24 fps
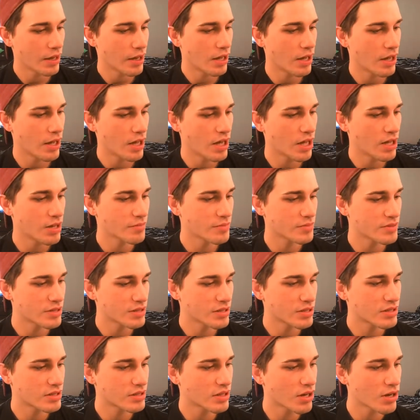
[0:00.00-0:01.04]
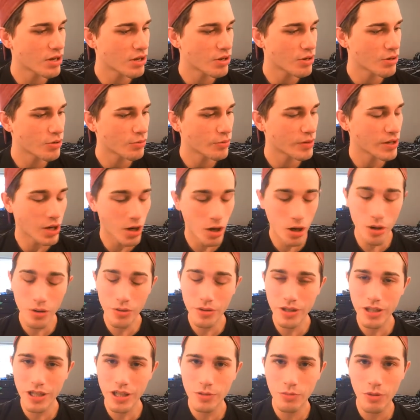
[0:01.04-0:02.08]
Um, so, we
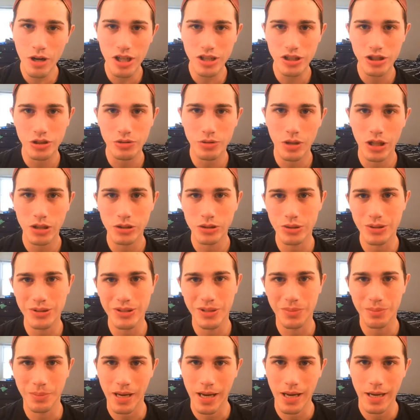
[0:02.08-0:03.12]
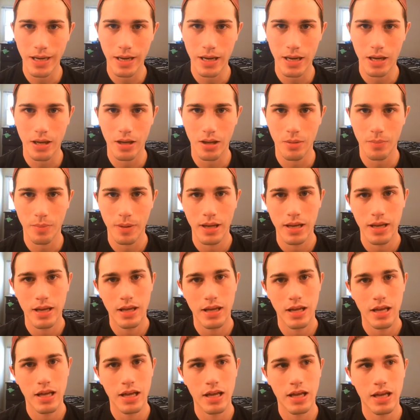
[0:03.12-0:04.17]
already watched you all do your makeup,
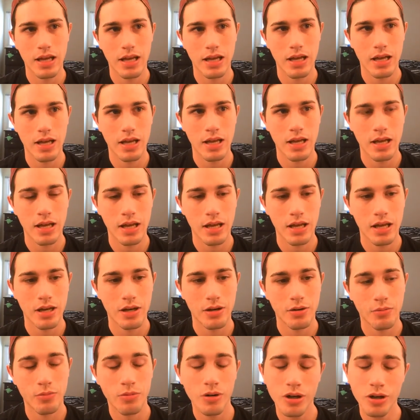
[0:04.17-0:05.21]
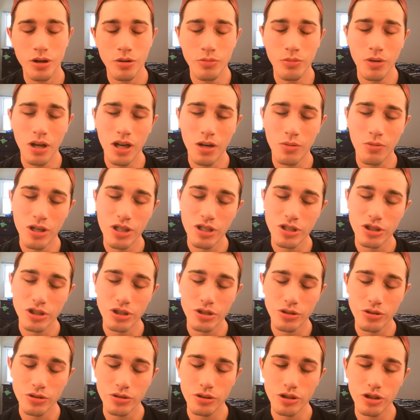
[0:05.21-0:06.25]
and we're gonna watch
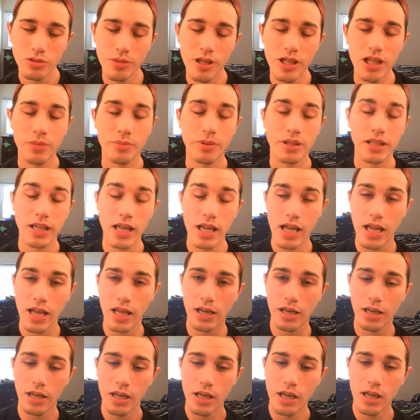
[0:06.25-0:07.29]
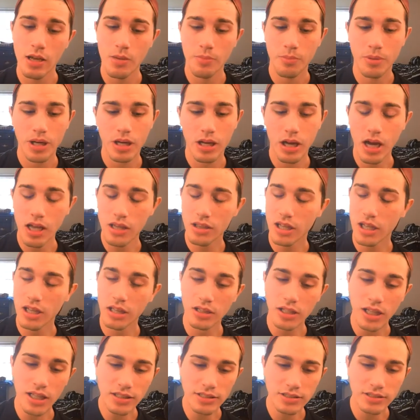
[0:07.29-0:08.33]
you do your makeup again, but unlike
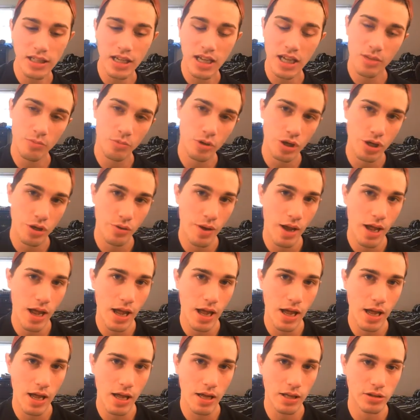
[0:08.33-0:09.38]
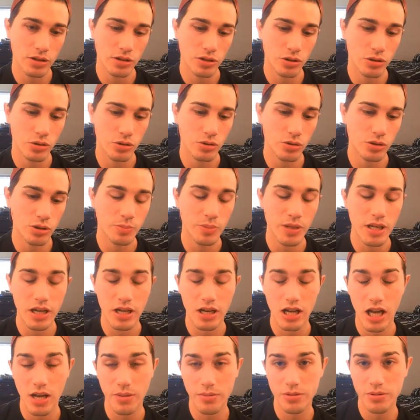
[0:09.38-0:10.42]
last time where you had to speed
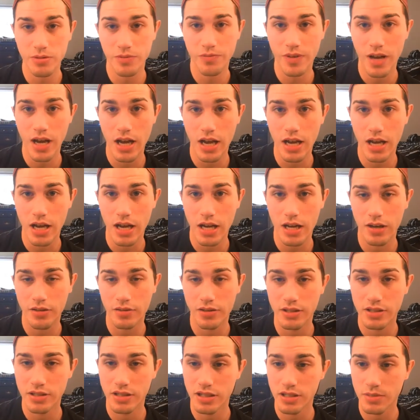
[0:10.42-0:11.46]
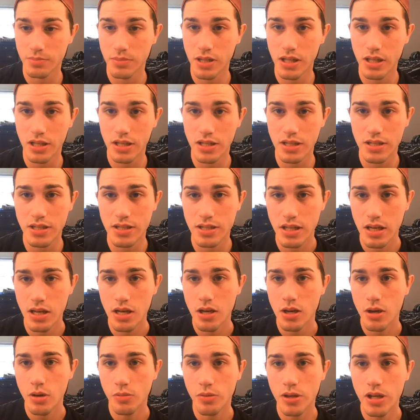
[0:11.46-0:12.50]
it up to 5 to 6 minutes,
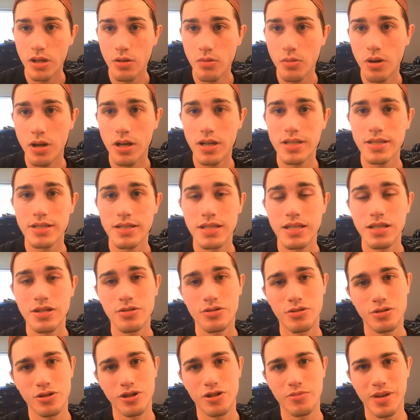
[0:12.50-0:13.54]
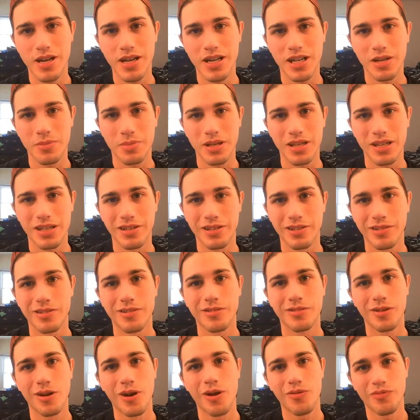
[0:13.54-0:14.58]
we want to see you do your makeup in
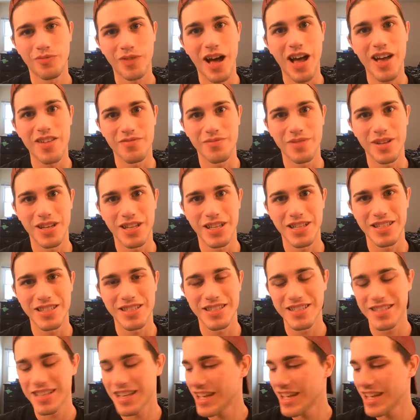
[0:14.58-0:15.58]
5 minutes.